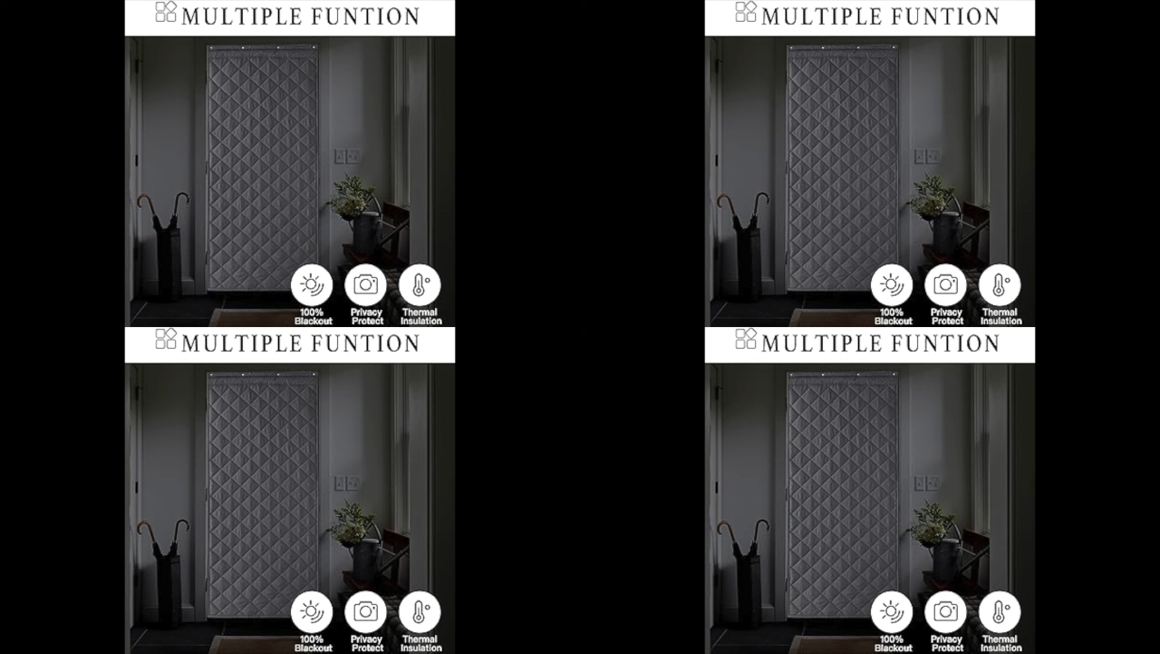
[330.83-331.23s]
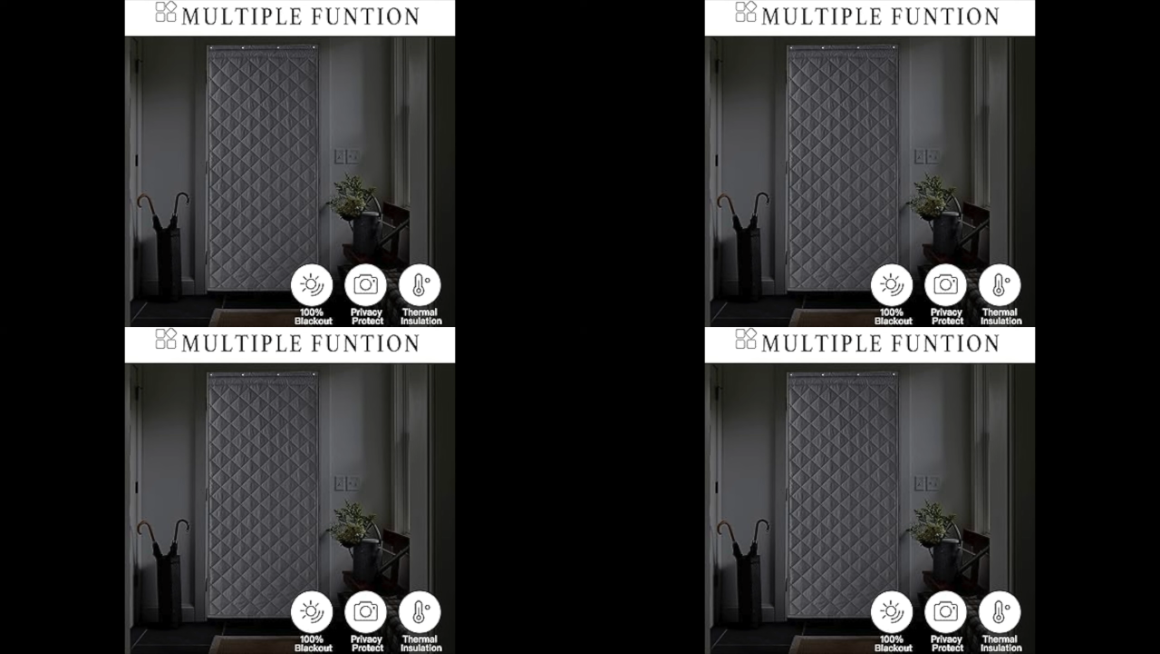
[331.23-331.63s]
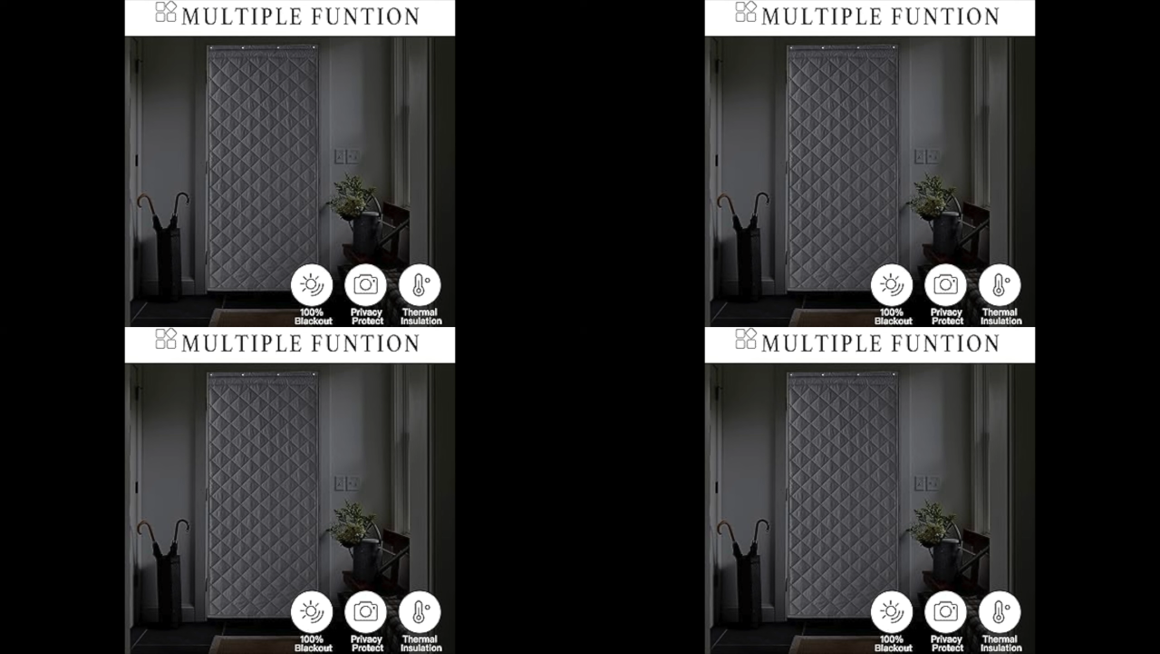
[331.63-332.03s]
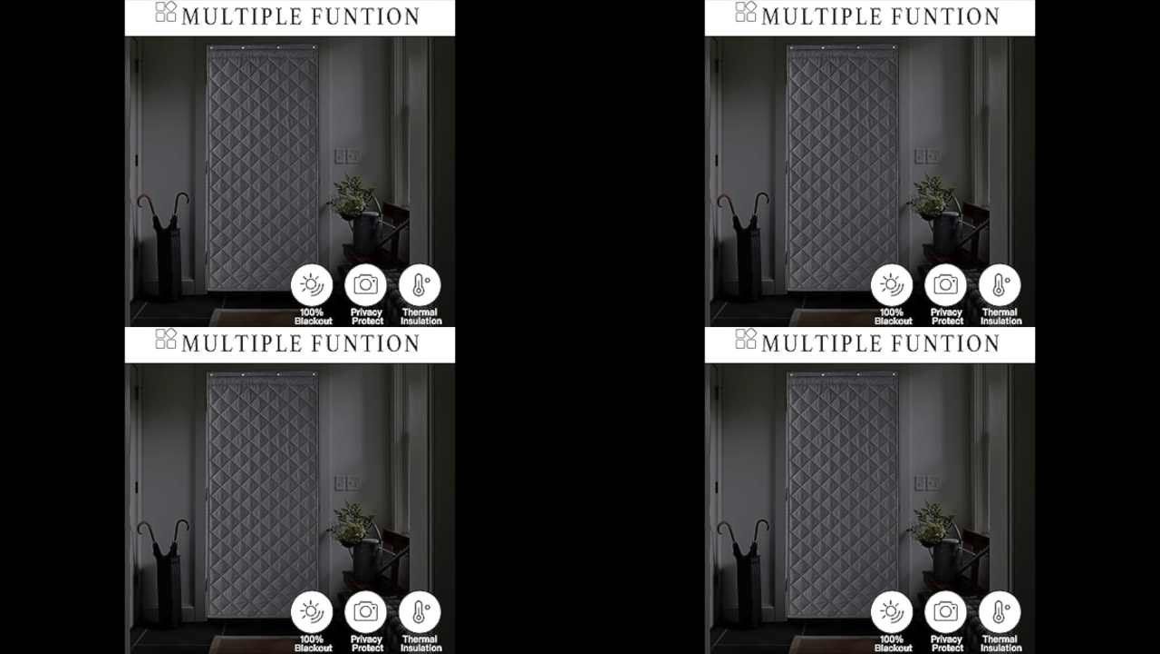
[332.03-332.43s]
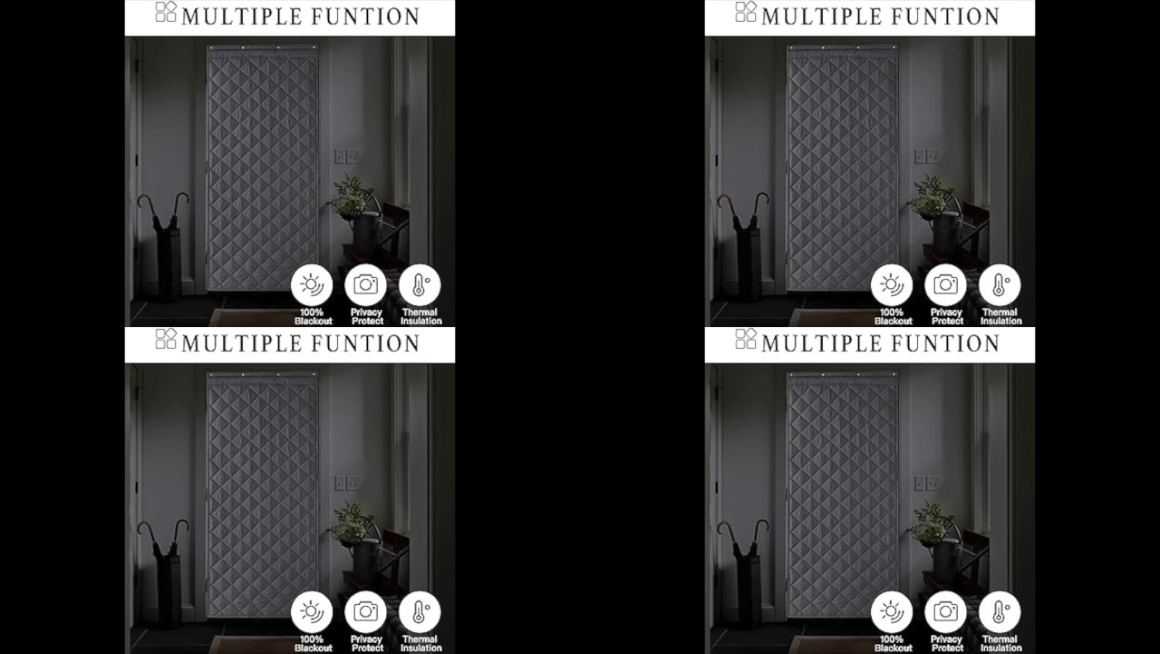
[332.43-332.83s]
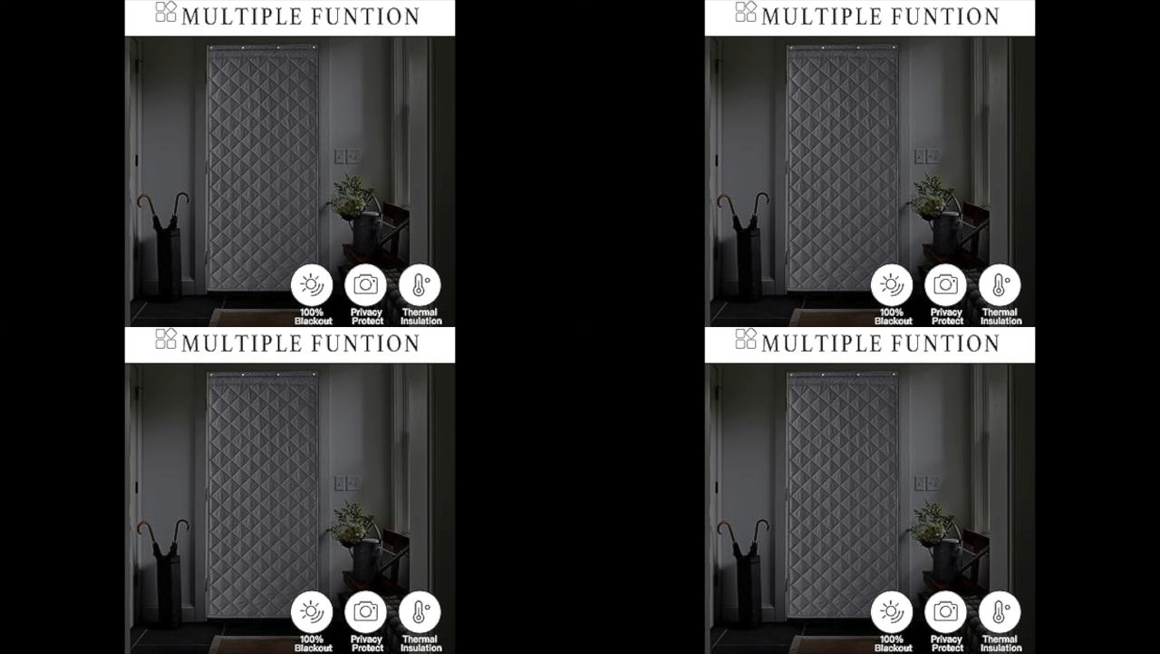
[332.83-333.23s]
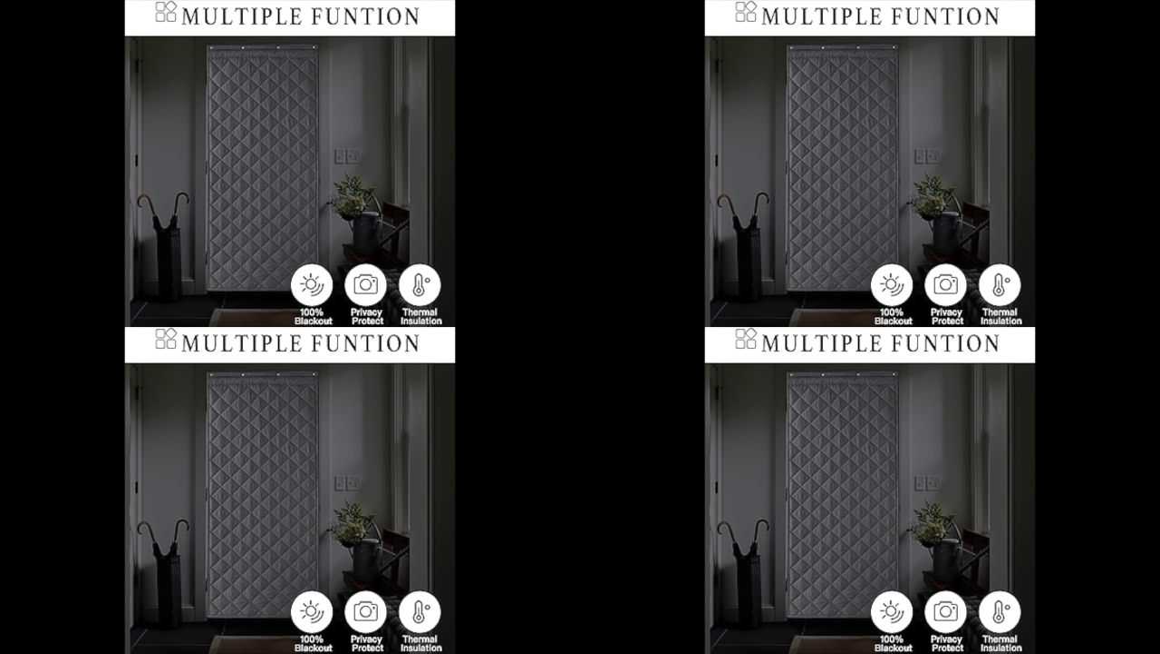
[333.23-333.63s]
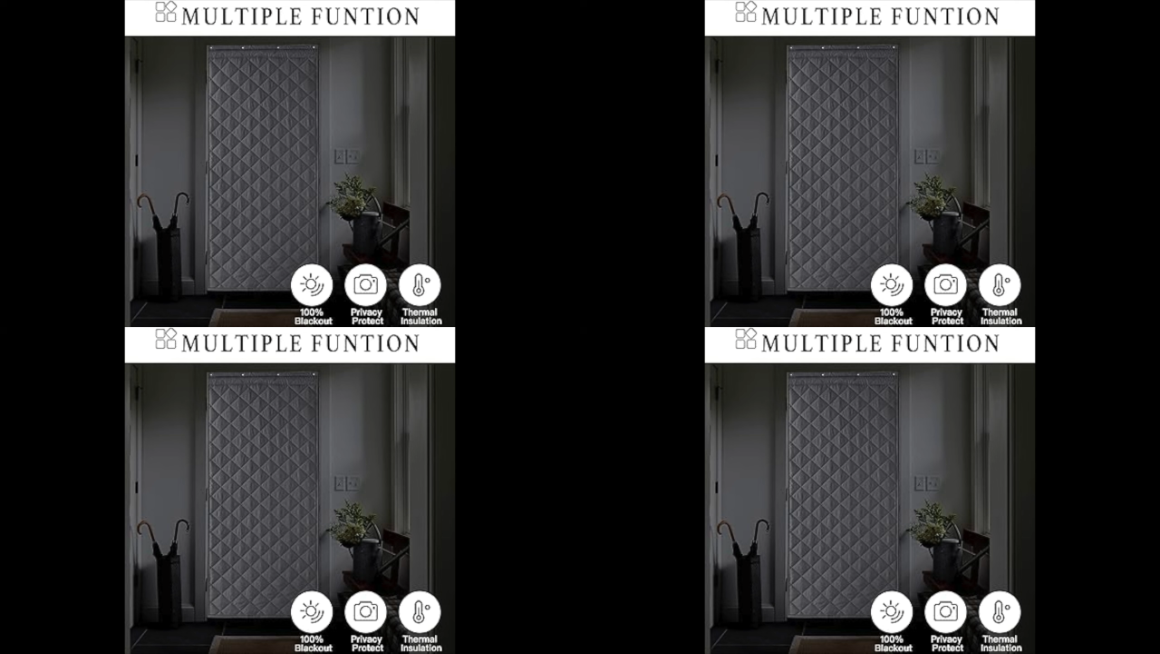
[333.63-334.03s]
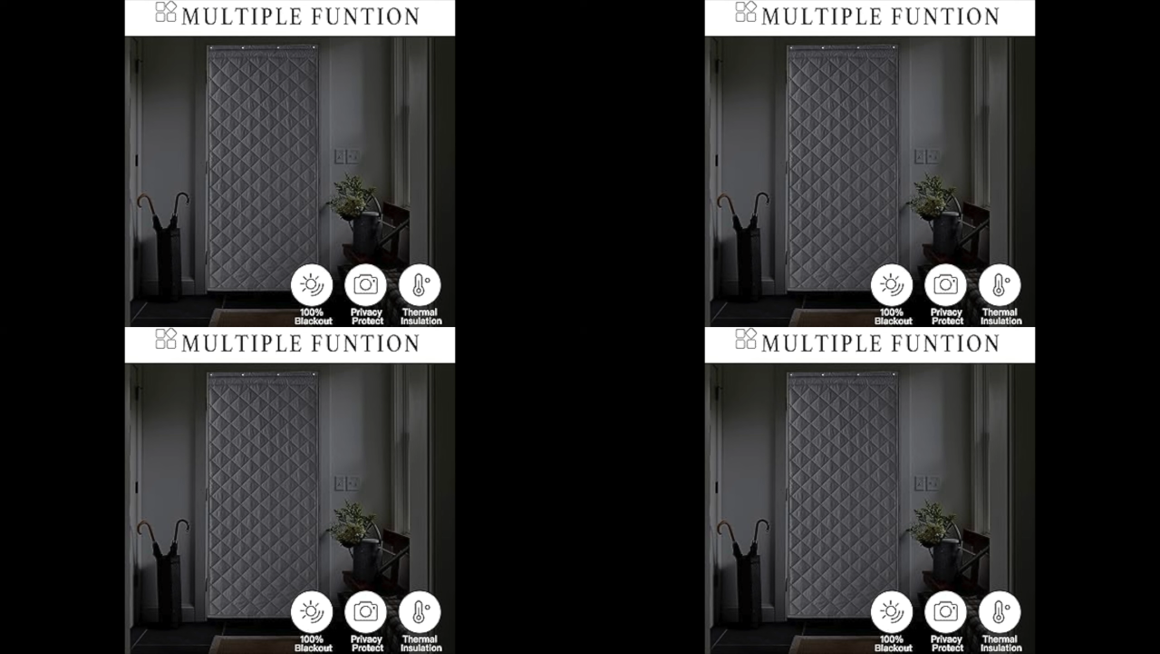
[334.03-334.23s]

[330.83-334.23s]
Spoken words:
No face is visible, so there are no lips to read.